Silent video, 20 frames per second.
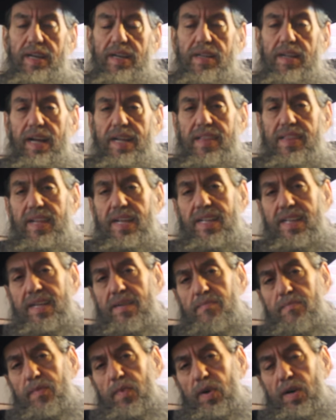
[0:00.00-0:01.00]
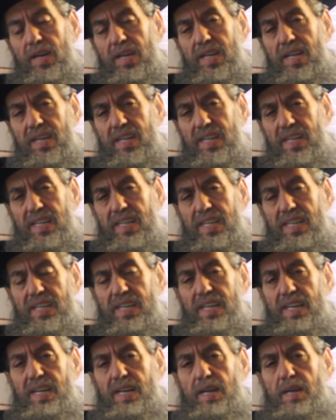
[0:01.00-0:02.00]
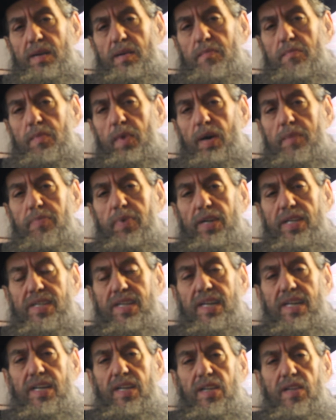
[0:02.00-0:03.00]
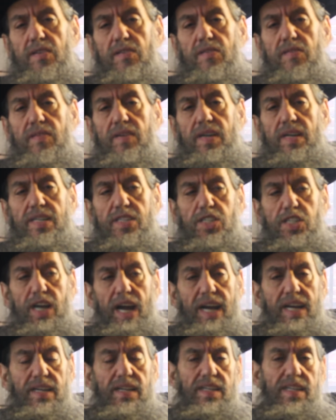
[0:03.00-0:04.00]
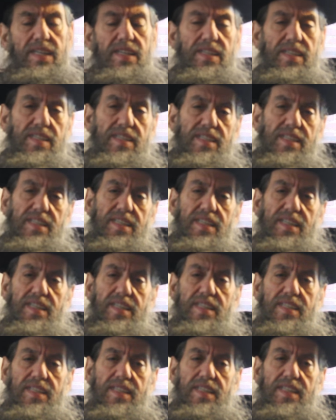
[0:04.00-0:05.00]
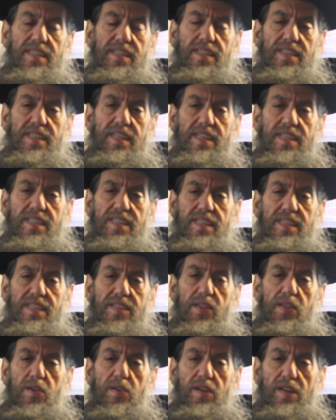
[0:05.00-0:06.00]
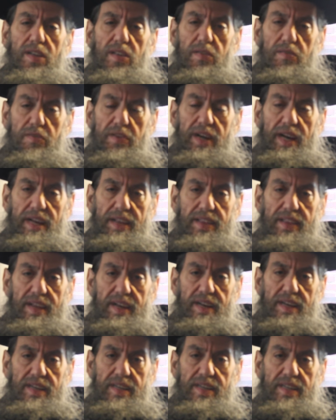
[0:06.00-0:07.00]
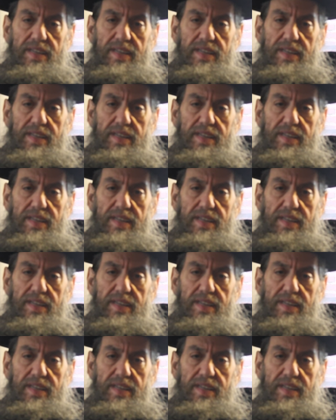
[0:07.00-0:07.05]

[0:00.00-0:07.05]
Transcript: and I think that my particular channel is 33, I think.